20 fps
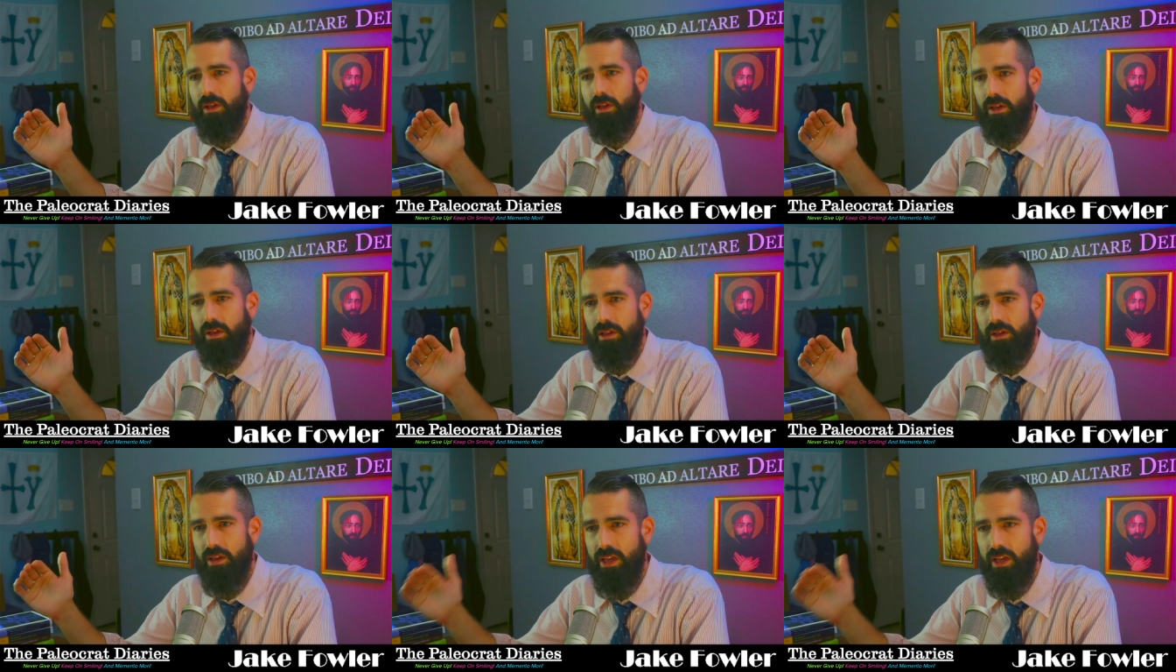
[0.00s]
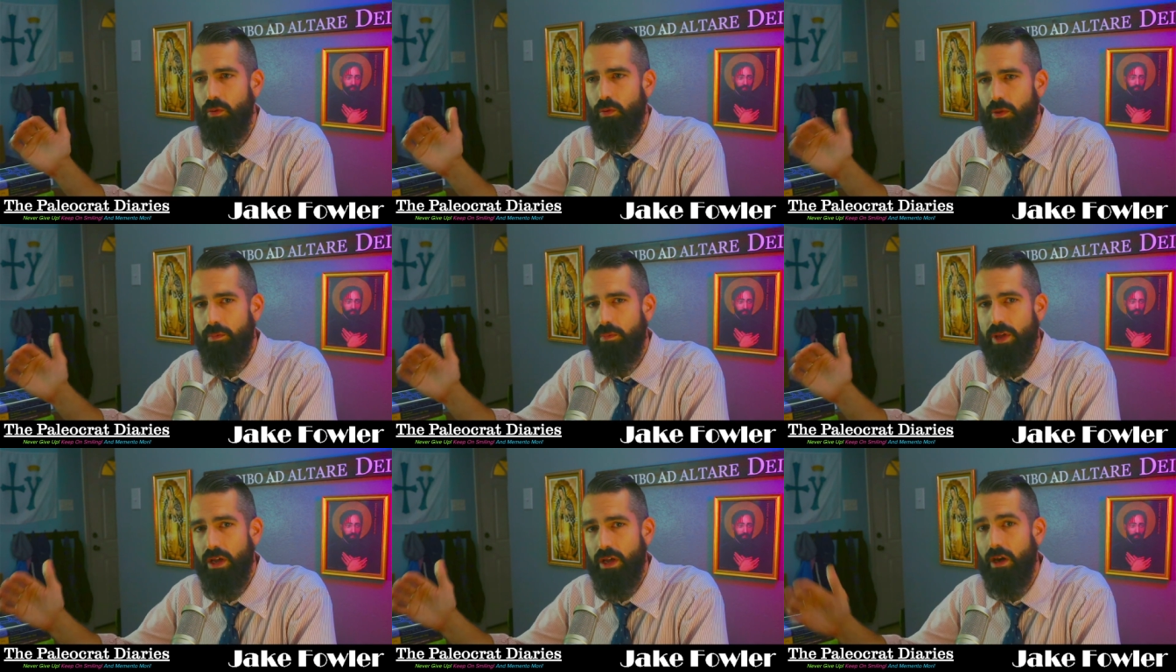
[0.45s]
he would
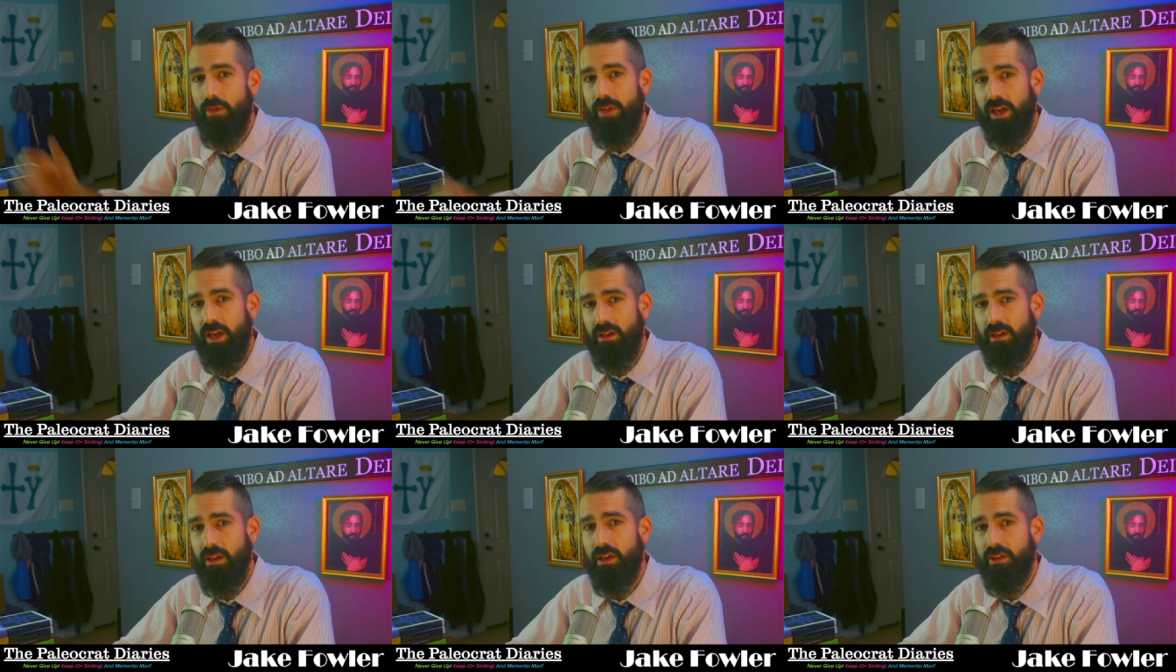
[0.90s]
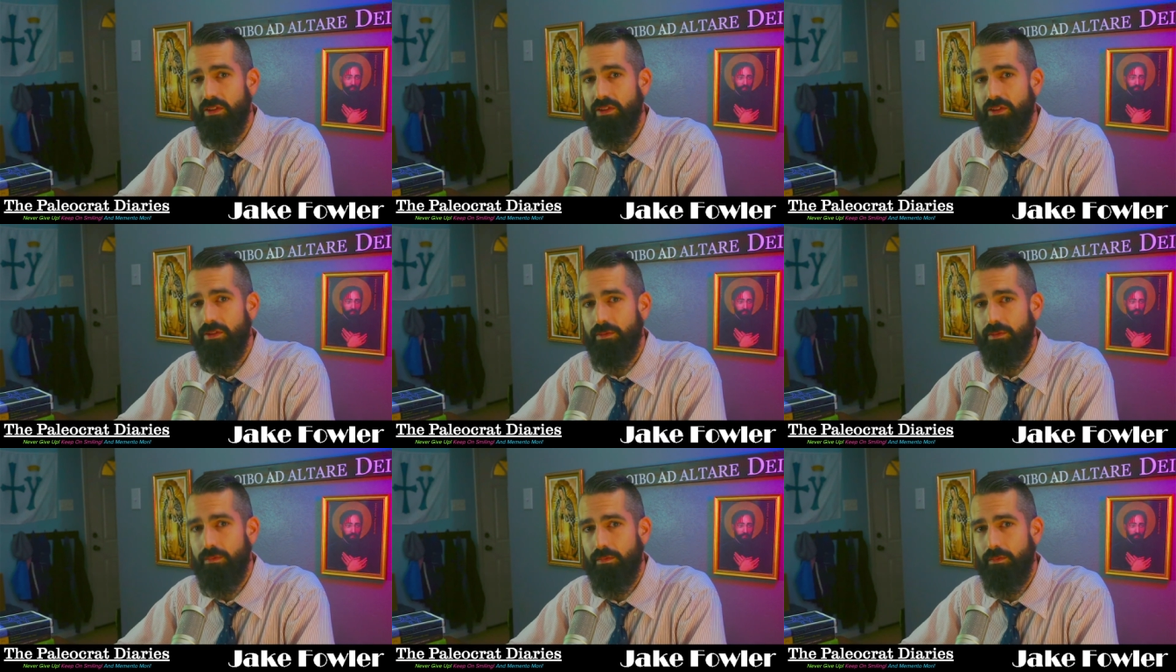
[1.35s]
be on that
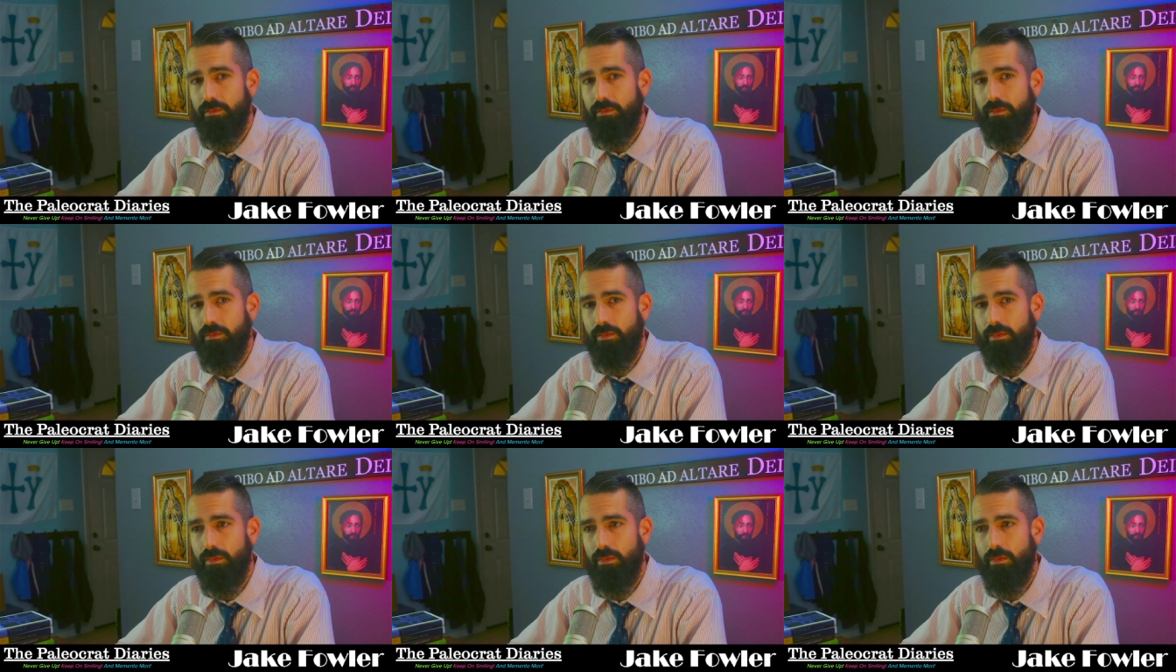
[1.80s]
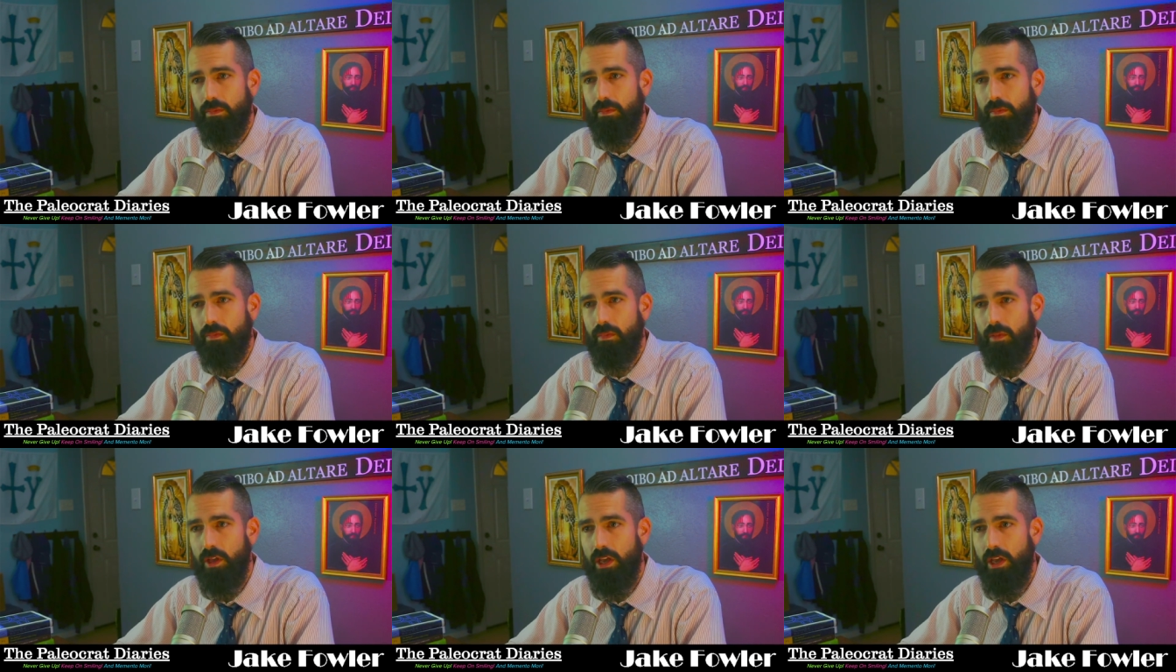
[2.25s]
list.
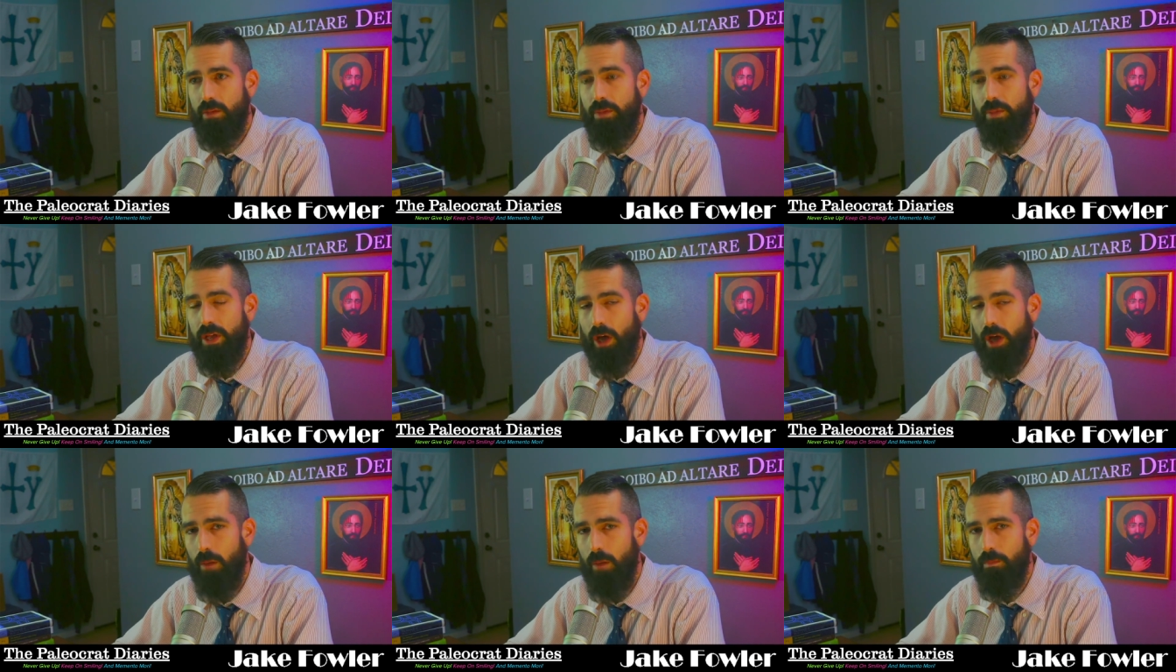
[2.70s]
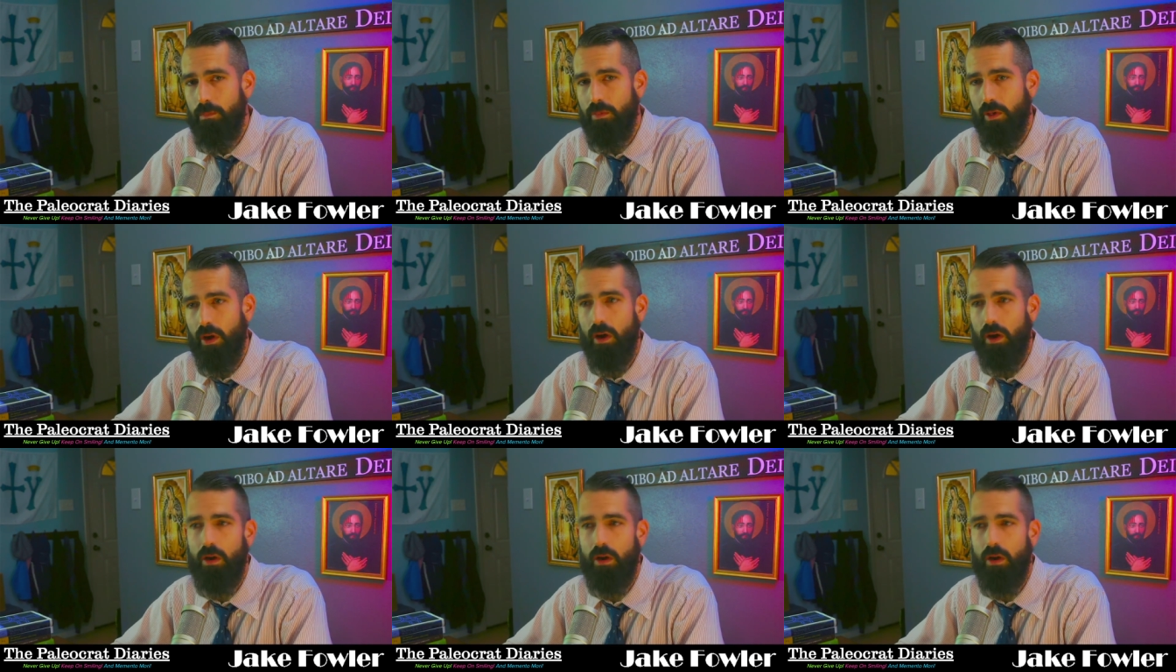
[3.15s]
He'd be up there